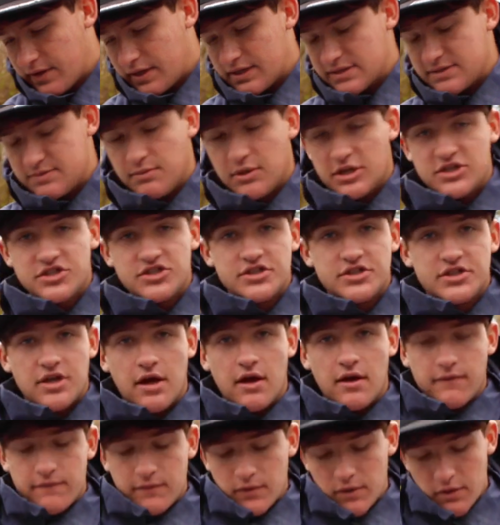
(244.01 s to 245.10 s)
like it's much
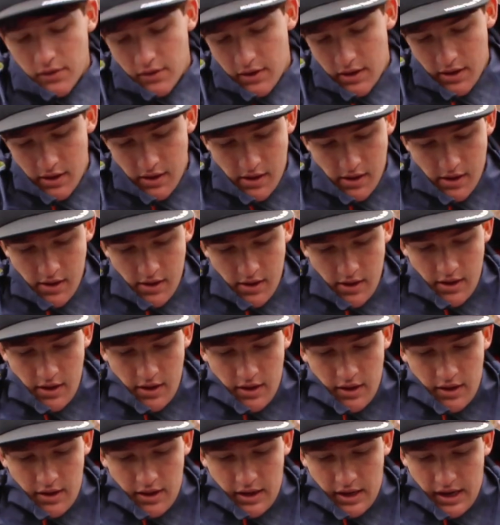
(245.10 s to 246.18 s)
tougher,
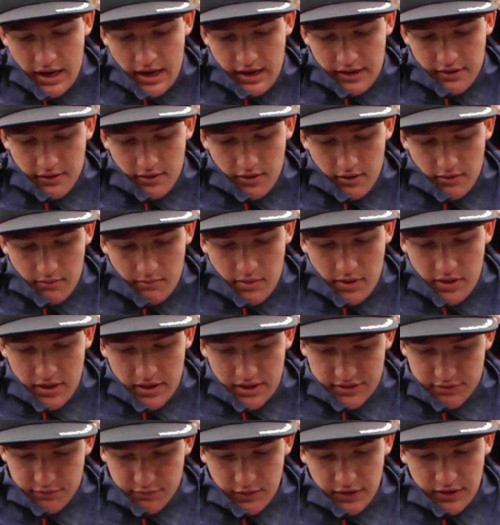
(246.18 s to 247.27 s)
and
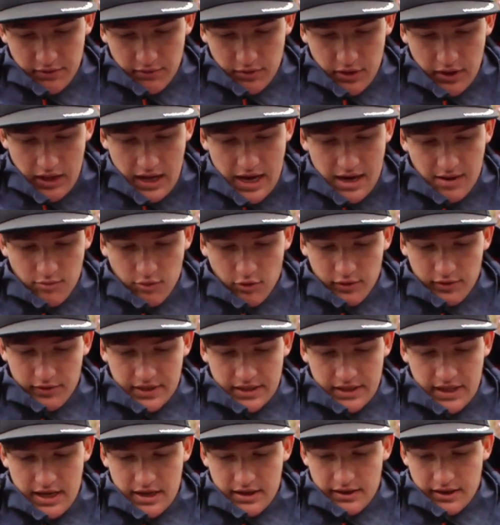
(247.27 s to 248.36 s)
it's really reliable, and
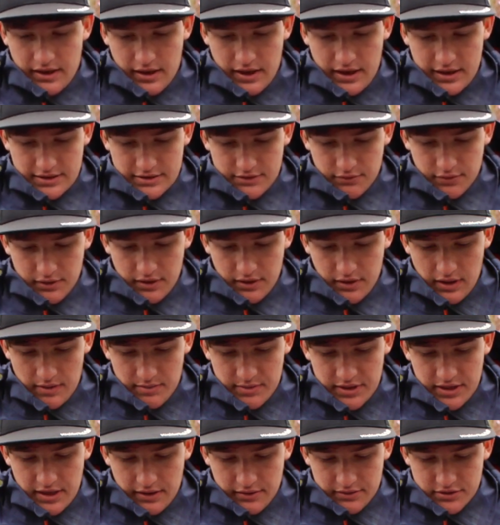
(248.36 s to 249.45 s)
it hasn't really let
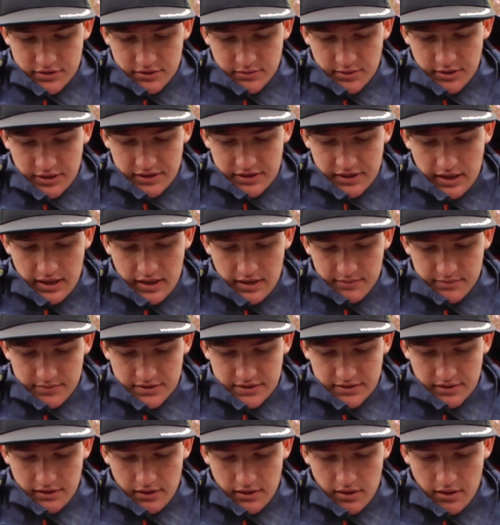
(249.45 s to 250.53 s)
me down too many times.